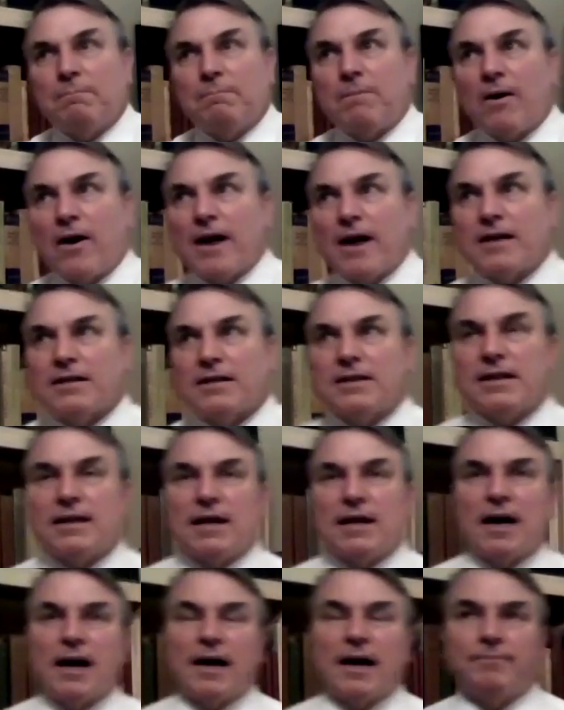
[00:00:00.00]
Pius the
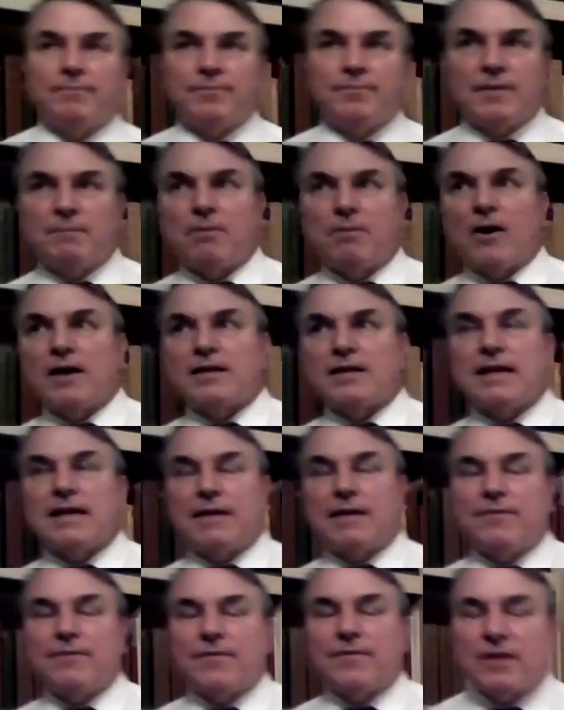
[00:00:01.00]
uh, Pius
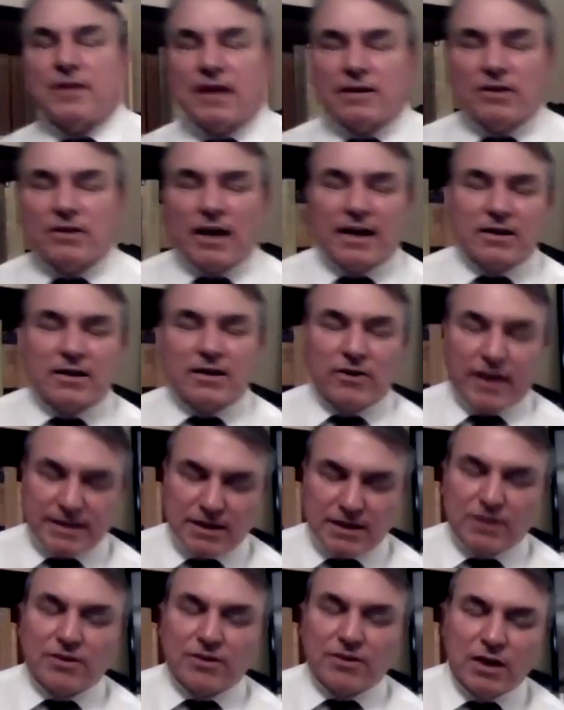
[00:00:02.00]
Eleventh in
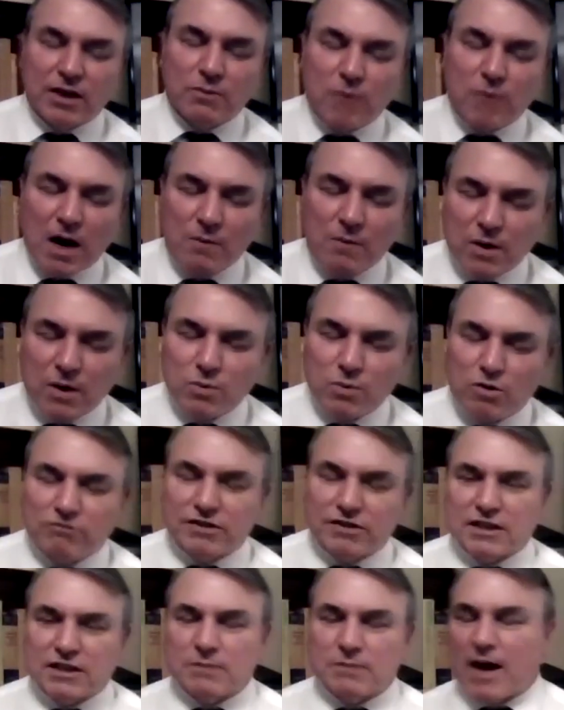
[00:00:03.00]
1931 with
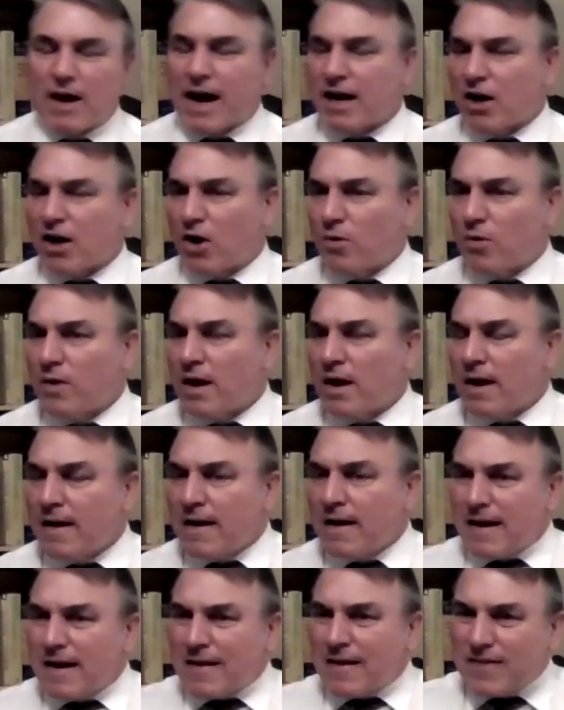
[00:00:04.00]
Quadragesimo Anno,
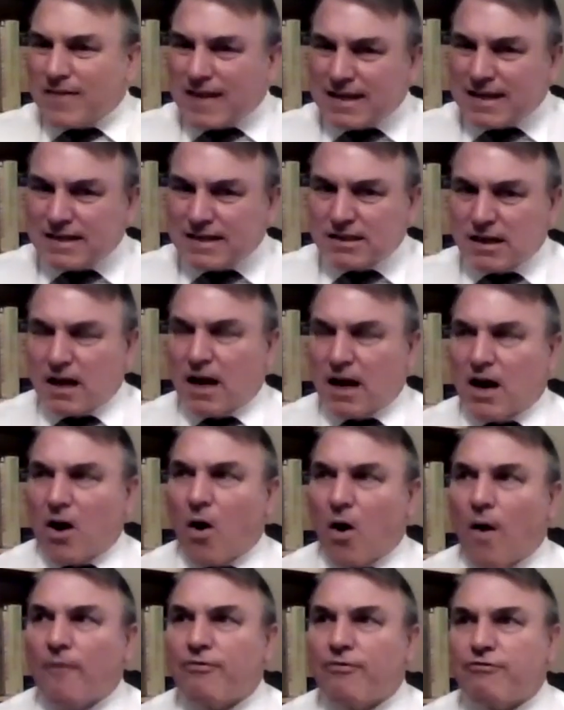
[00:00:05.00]
this uh,
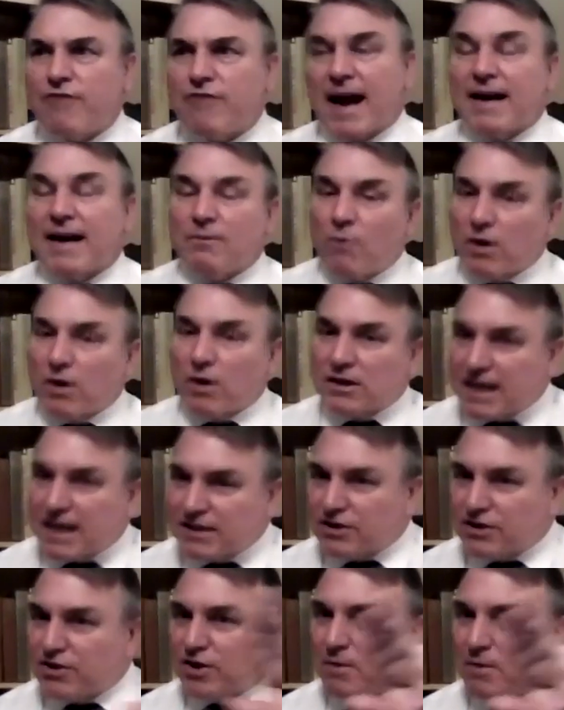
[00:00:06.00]
offering and what
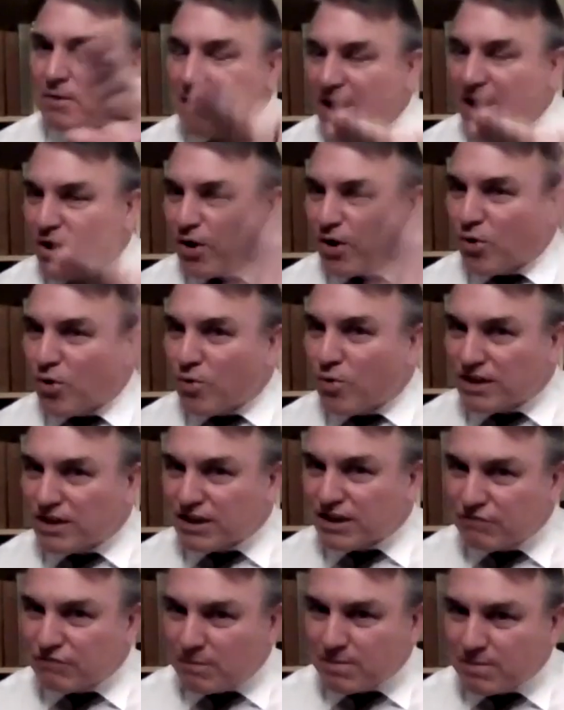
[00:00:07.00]
Chesterton and Belloc called
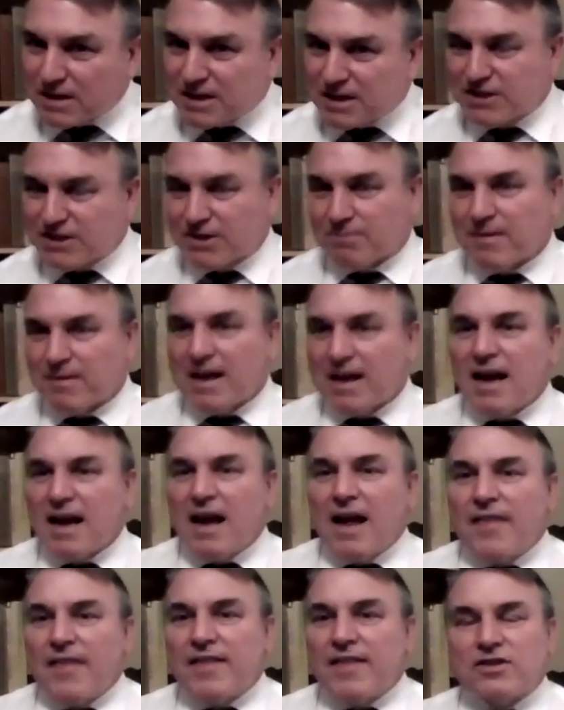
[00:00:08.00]
distributism,
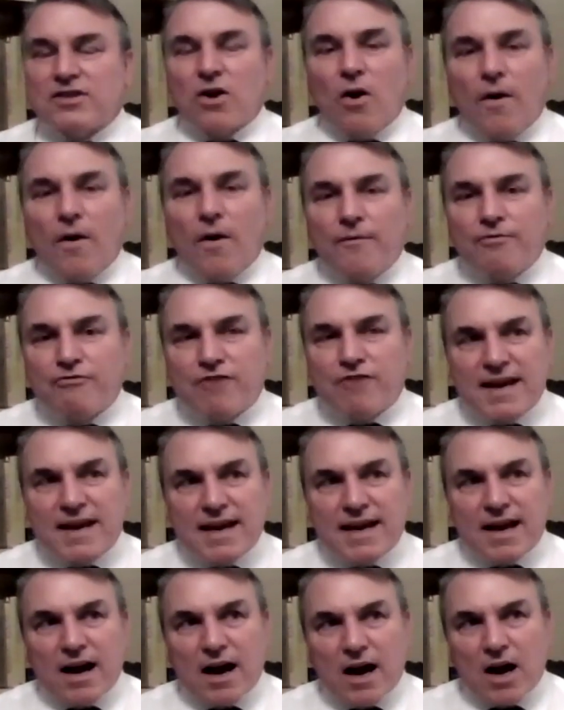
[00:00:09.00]
this
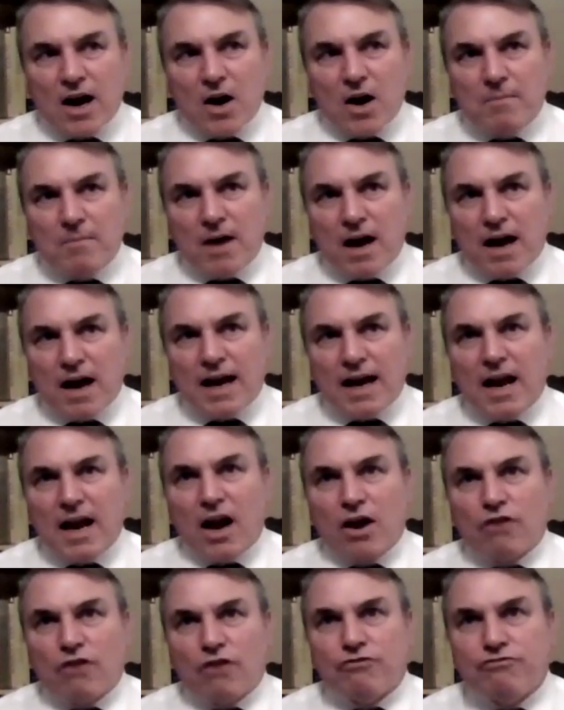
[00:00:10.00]
offering um, a,
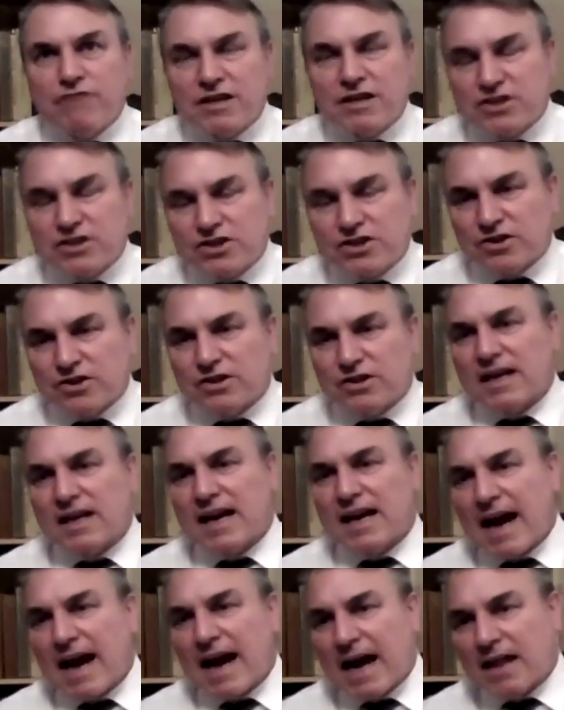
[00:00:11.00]
a, Christian
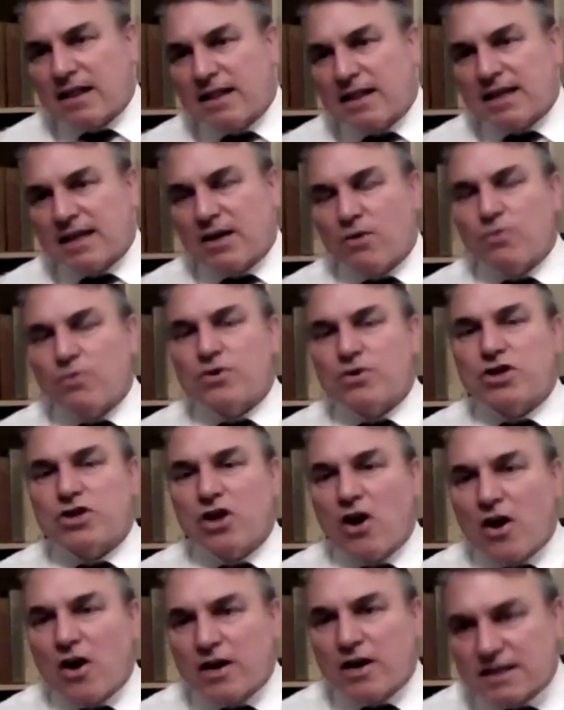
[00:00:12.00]
Catholic
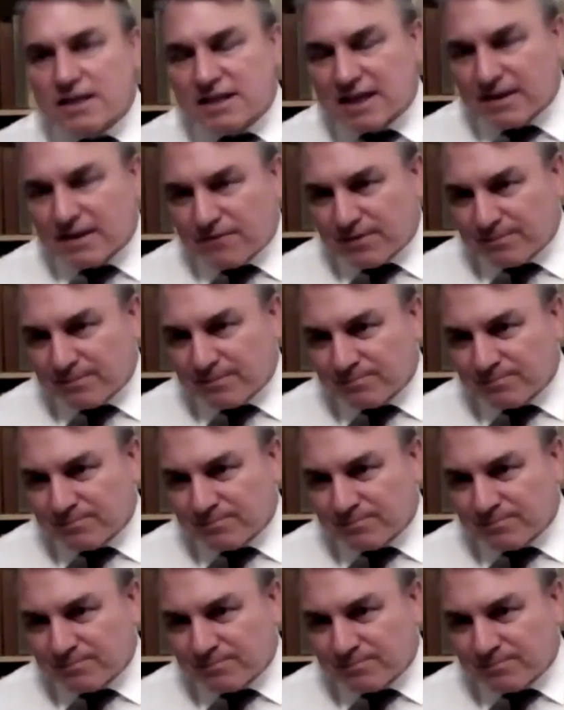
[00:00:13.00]
alternative